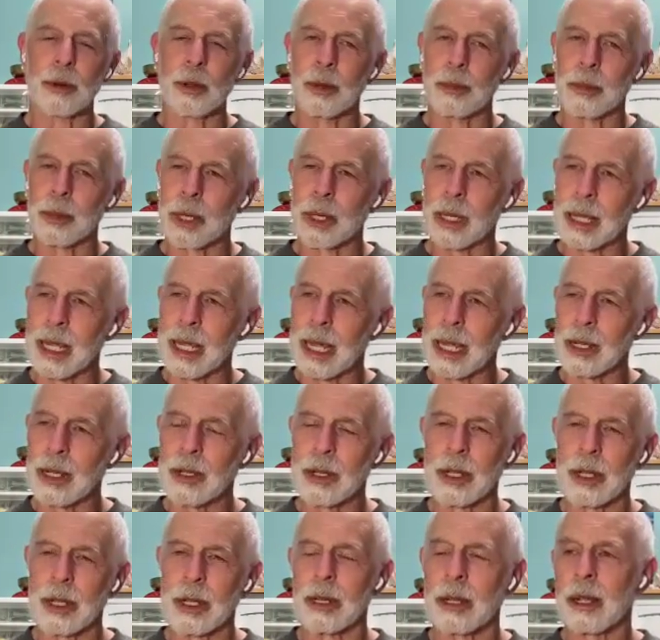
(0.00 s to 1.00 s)

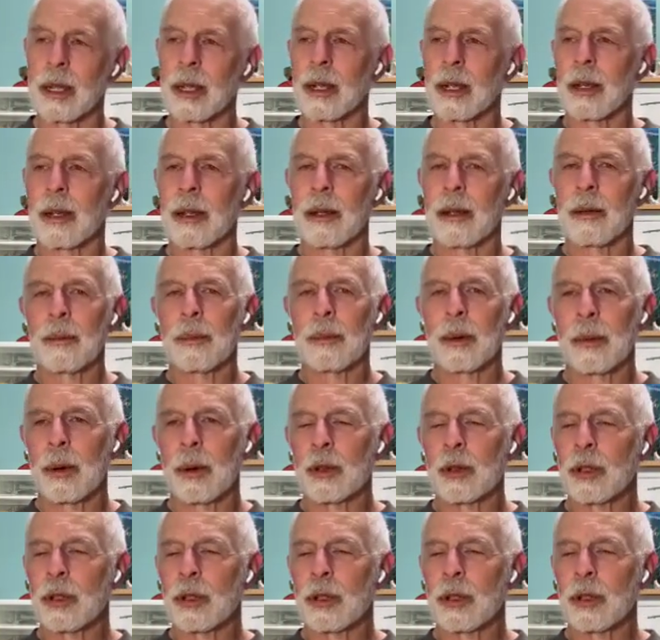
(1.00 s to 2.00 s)
communication, but
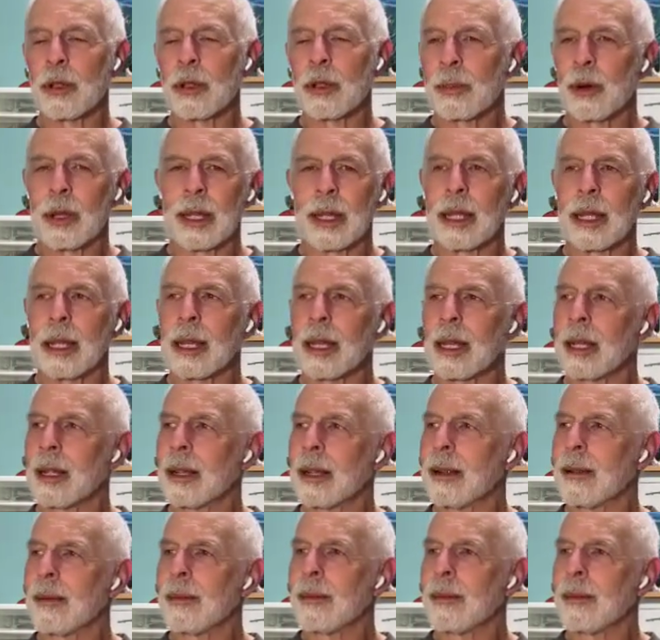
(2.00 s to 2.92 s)
most importantly,